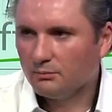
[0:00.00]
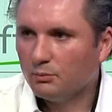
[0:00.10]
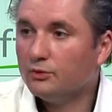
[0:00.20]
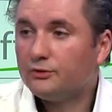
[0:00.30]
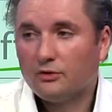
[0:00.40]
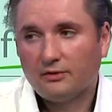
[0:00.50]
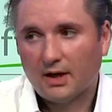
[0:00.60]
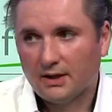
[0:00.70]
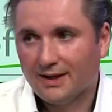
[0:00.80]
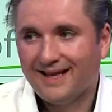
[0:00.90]
Moved to the
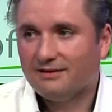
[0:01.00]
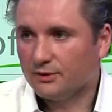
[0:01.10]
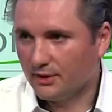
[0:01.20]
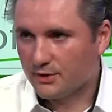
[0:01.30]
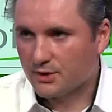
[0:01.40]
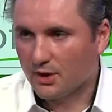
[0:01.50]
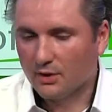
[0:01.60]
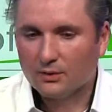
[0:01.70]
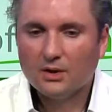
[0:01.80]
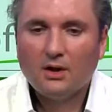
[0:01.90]
Valley 11 years
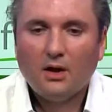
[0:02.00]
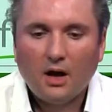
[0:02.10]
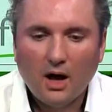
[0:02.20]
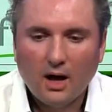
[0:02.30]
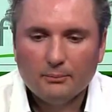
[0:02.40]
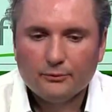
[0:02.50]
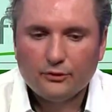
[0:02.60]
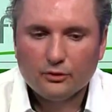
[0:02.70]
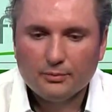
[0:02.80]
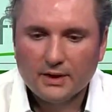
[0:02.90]
ago mm-hmm. um,
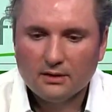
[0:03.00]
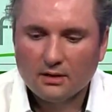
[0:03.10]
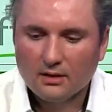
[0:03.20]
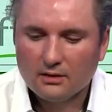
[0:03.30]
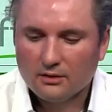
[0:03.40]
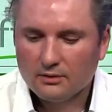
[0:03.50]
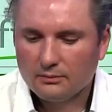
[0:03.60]
to be the,